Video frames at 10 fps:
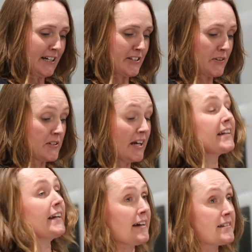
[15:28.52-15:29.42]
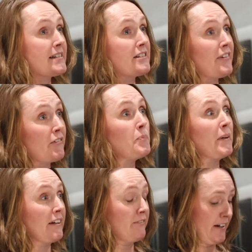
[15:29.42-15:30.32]
So saying yes is a very
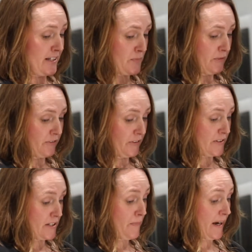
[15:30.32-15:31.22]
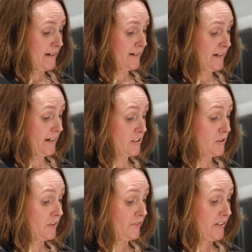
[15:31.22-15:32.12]
big investment for us to make as a
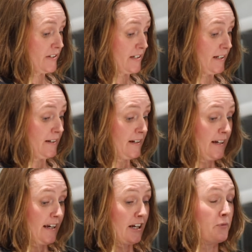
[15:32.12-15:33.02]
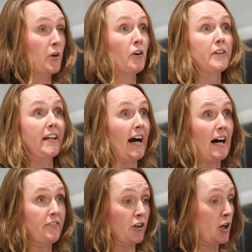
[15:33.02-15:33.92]
university. If we already
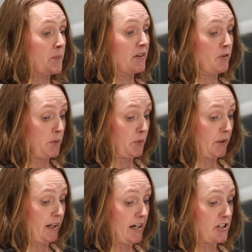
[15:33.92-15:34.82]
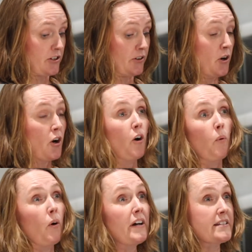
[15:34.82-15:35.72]
have a copy of a publication,
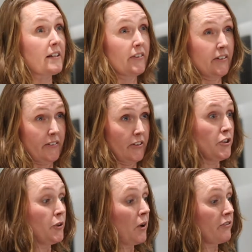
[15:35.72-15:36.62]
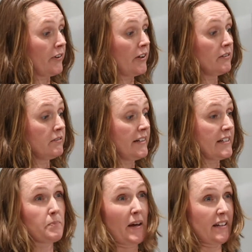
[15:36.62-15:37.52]
what is it that the new offer
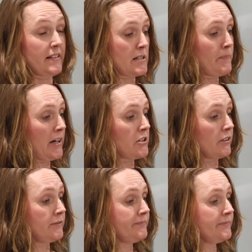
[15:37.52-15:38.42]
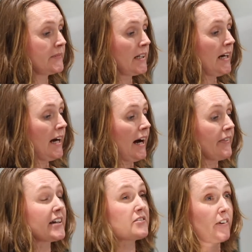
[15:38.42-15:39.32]
is making special?
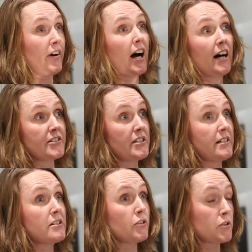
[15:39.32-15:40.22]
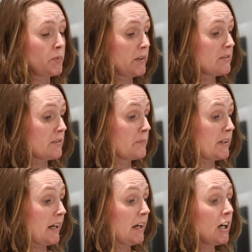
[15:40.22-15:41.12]
And that's very hard to discuss with
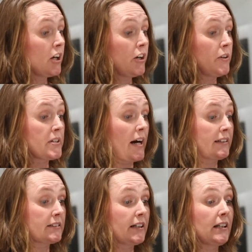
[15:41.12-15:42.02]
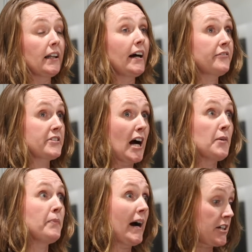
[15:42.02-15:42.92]
somebody who's had a
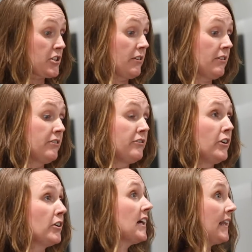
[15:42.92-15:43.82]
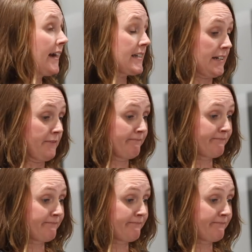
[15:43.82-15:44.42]
lifetime passion for collecting.